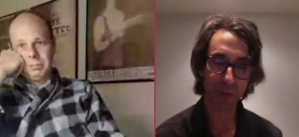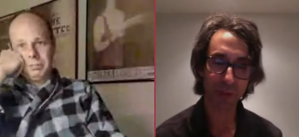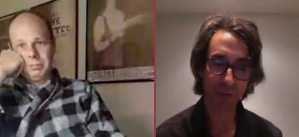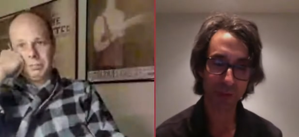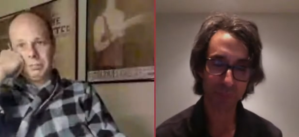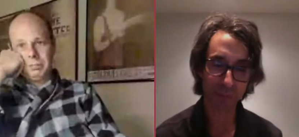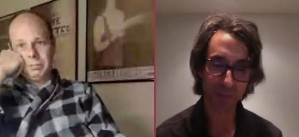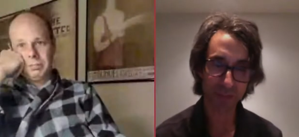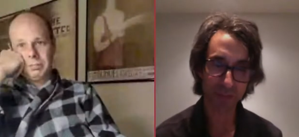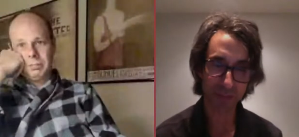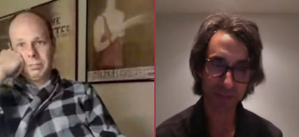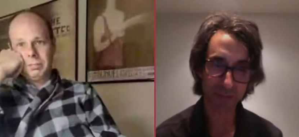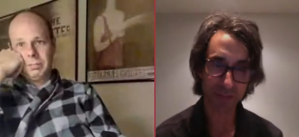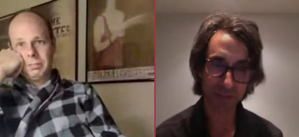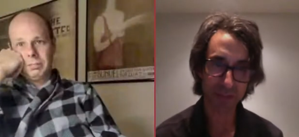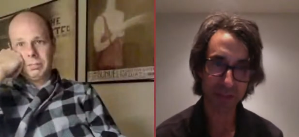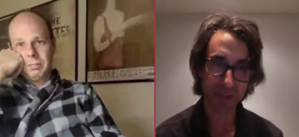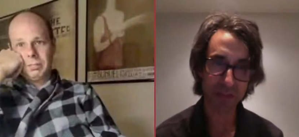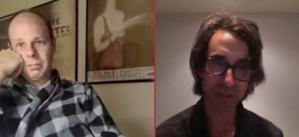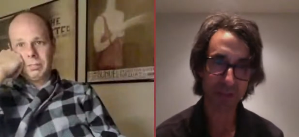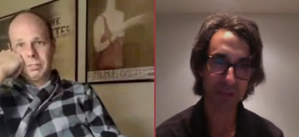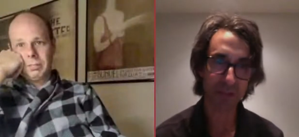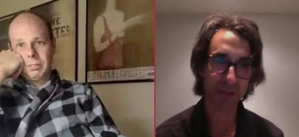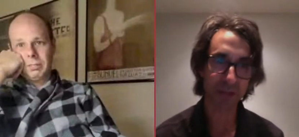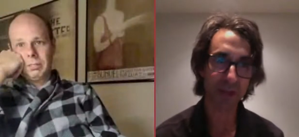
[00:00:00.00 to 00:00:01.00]
Speaker 1: band, I
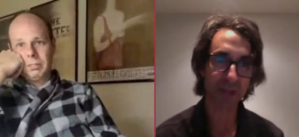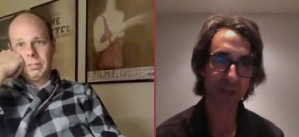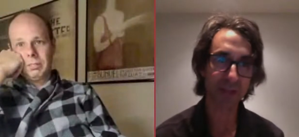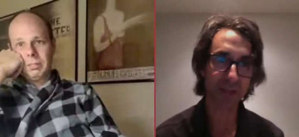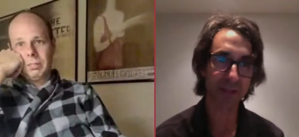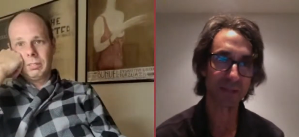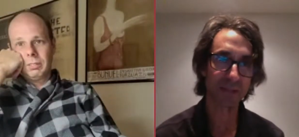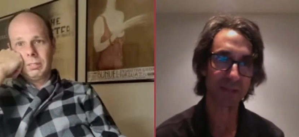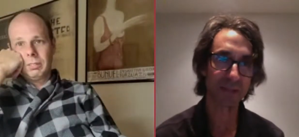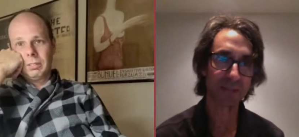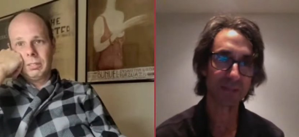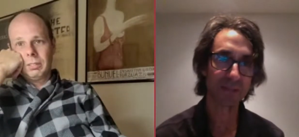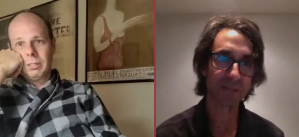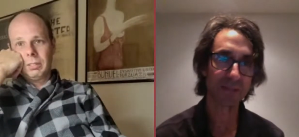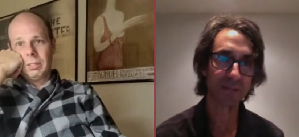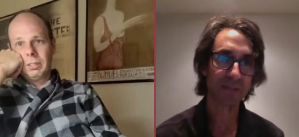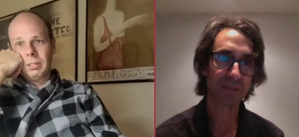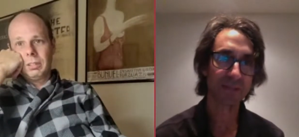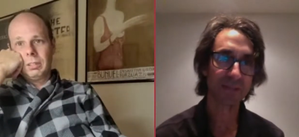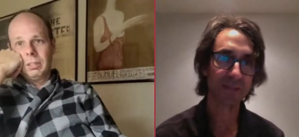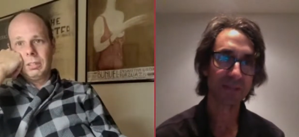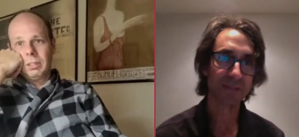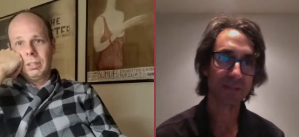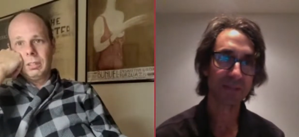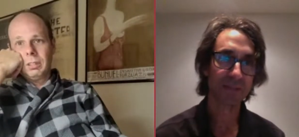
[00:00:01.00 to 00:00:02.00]
think, right?
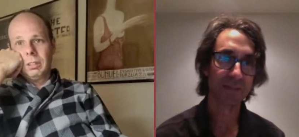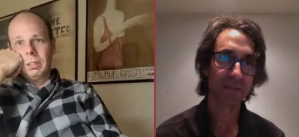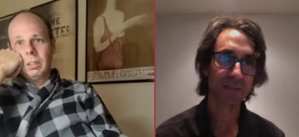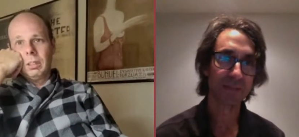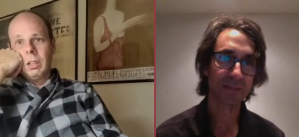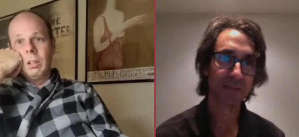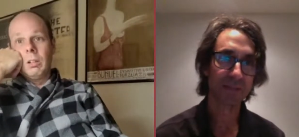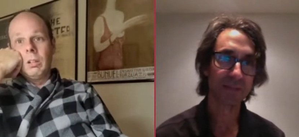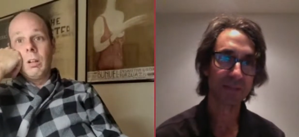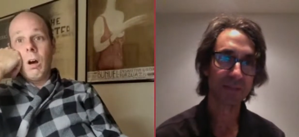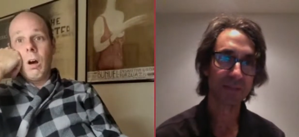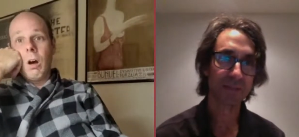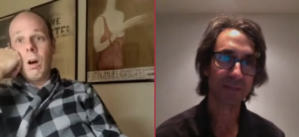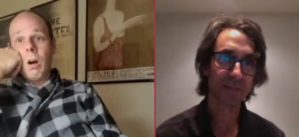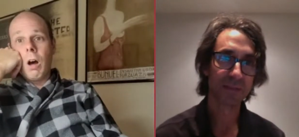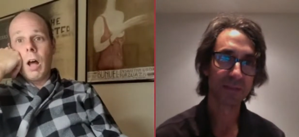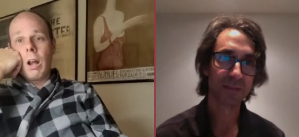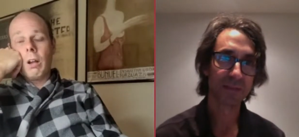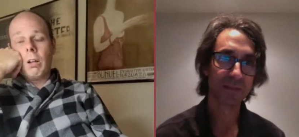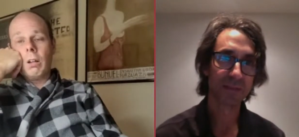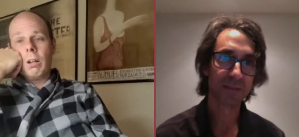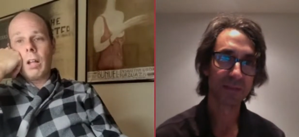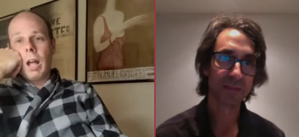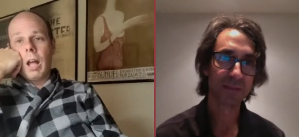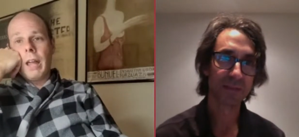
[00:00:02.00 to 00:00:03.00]
Speaker 2: No, I
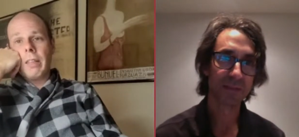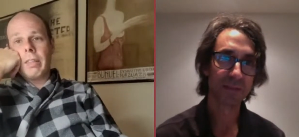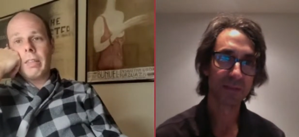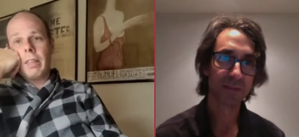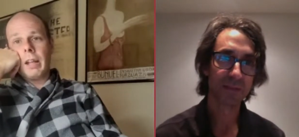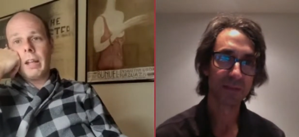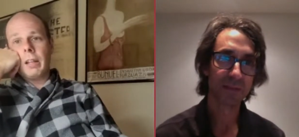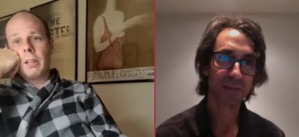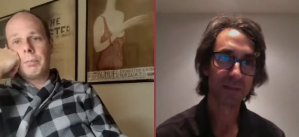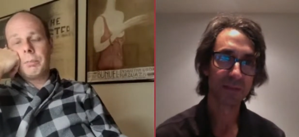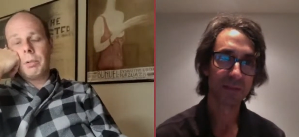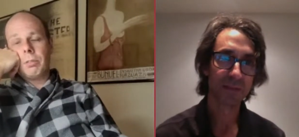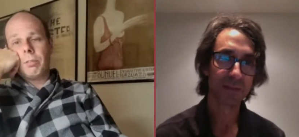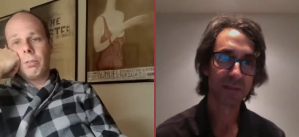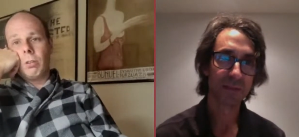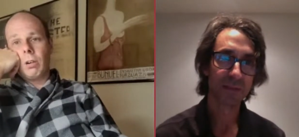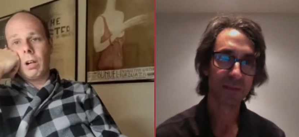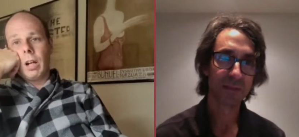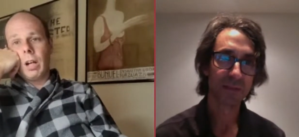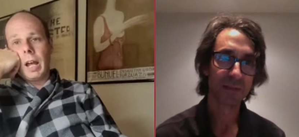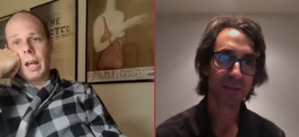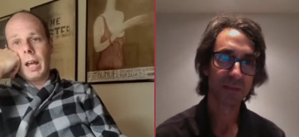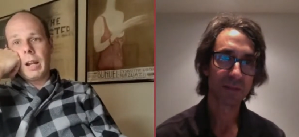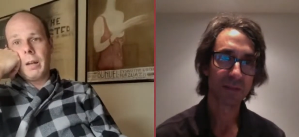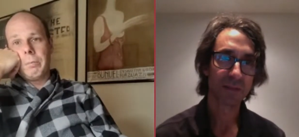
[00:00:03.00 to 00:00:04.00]
don't. I think it's before
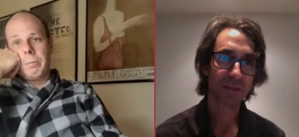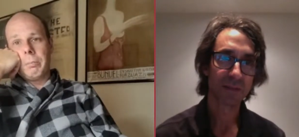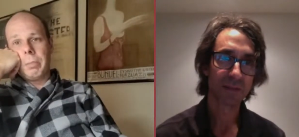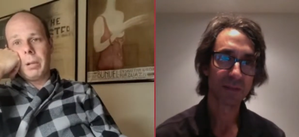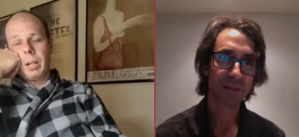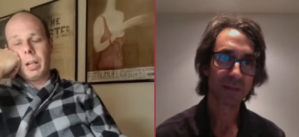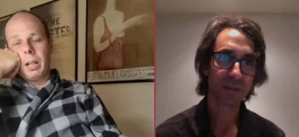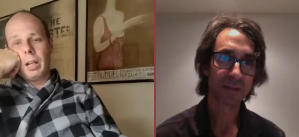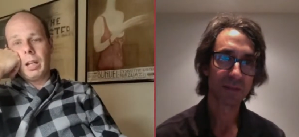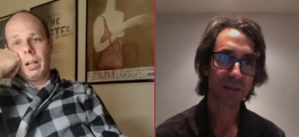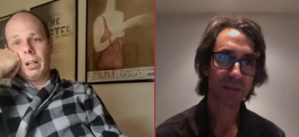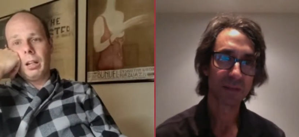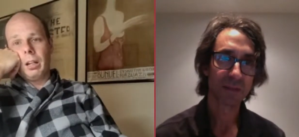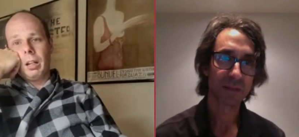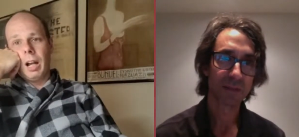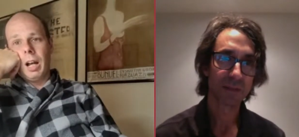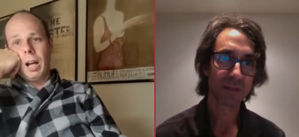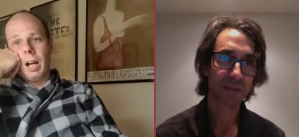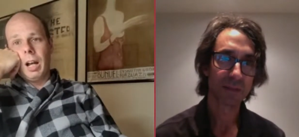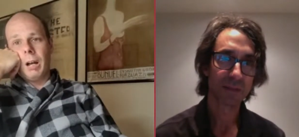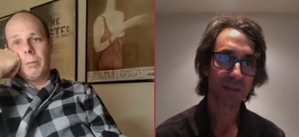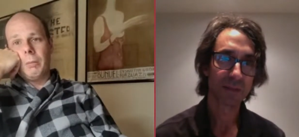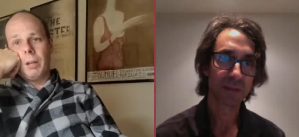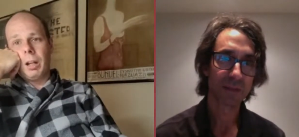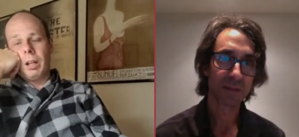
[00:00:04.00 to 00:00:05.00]
I had a band.
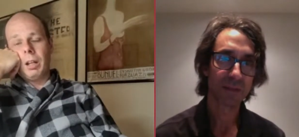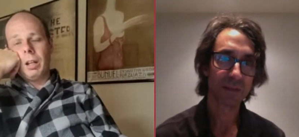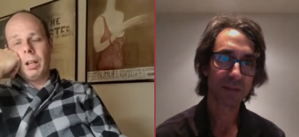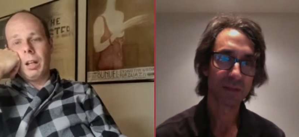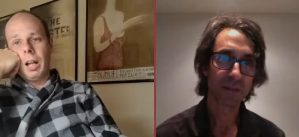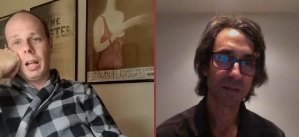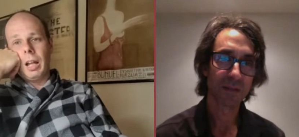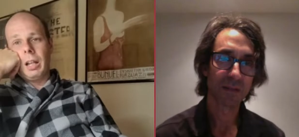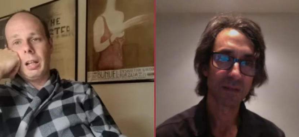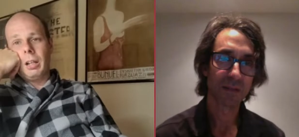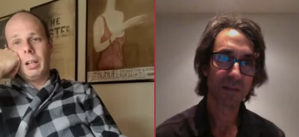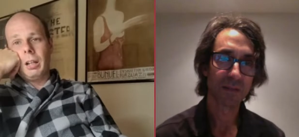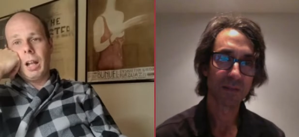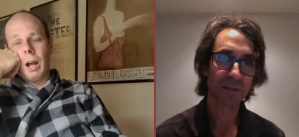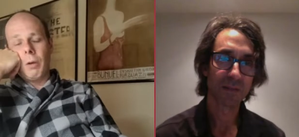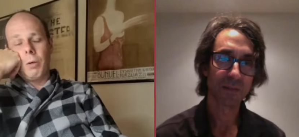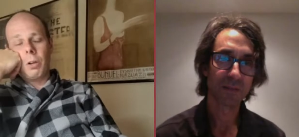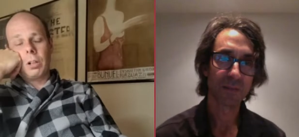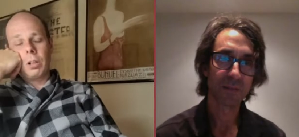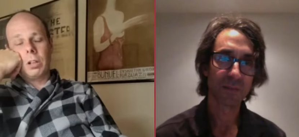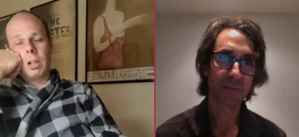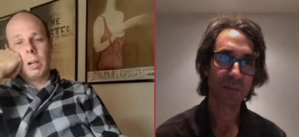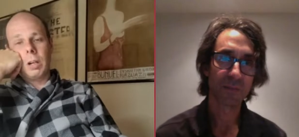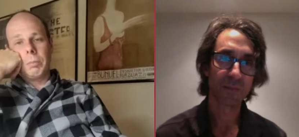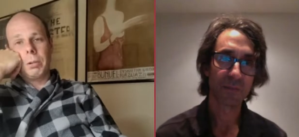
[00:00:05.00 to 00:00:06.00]
Um, I, I didn't. I
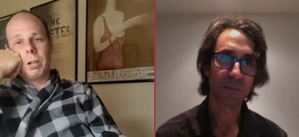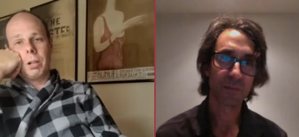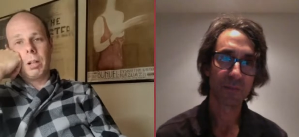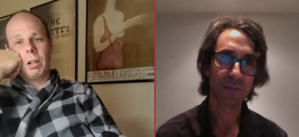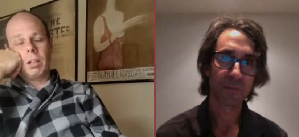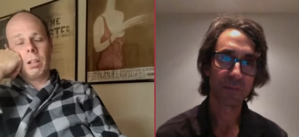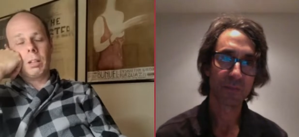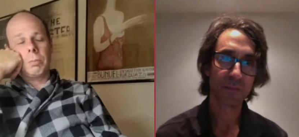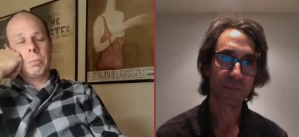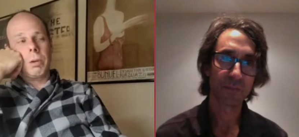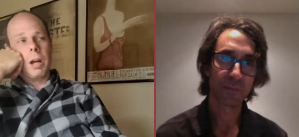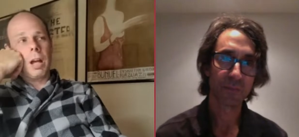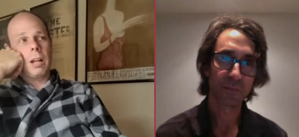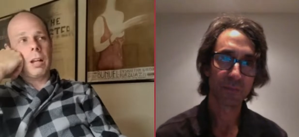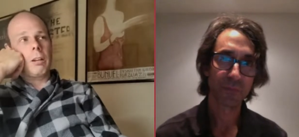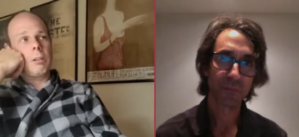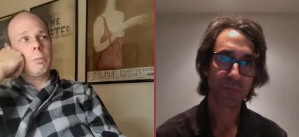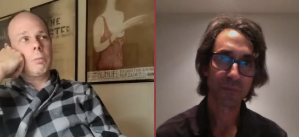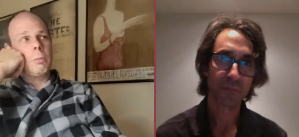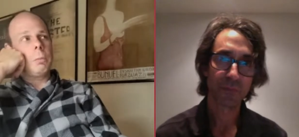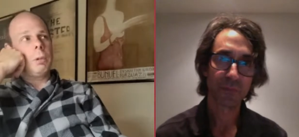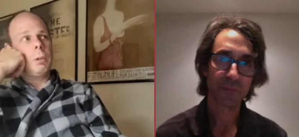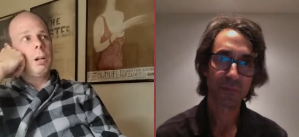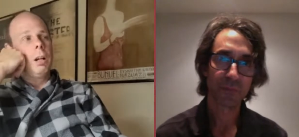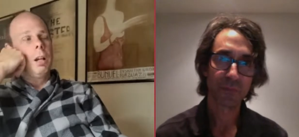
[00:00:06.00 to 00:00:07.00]
wasn't trying to put you on the spot. I can
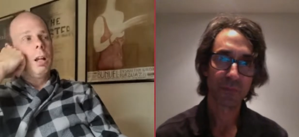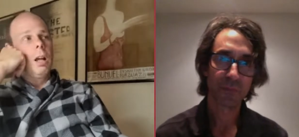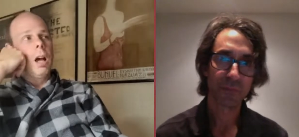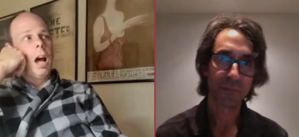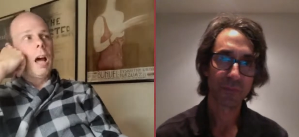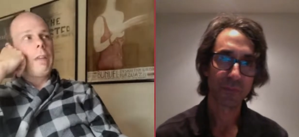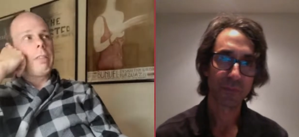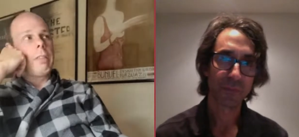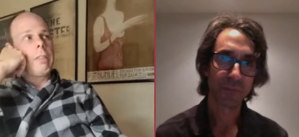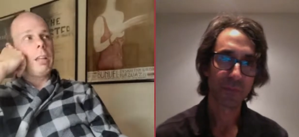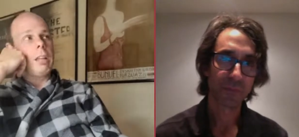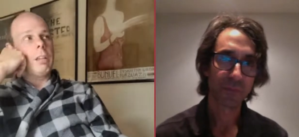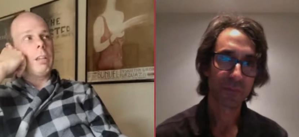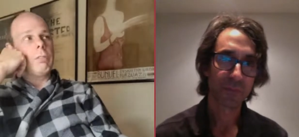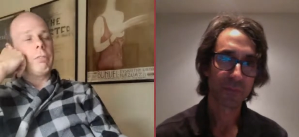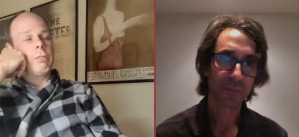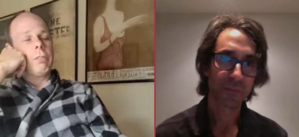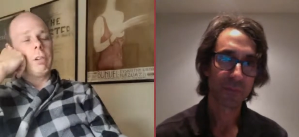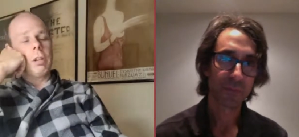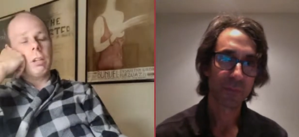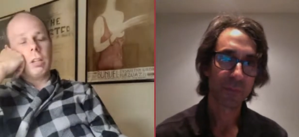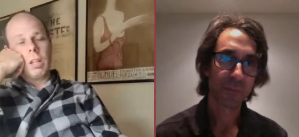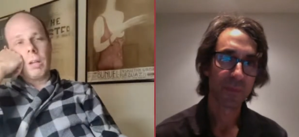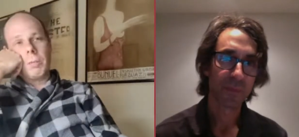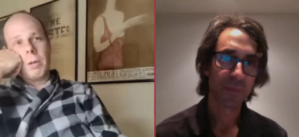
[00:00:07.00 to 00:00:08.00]
remember. I think the
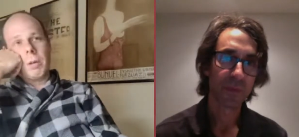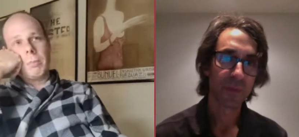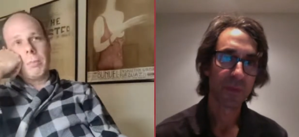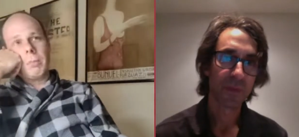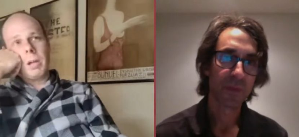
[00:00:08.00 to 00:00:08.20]
first time I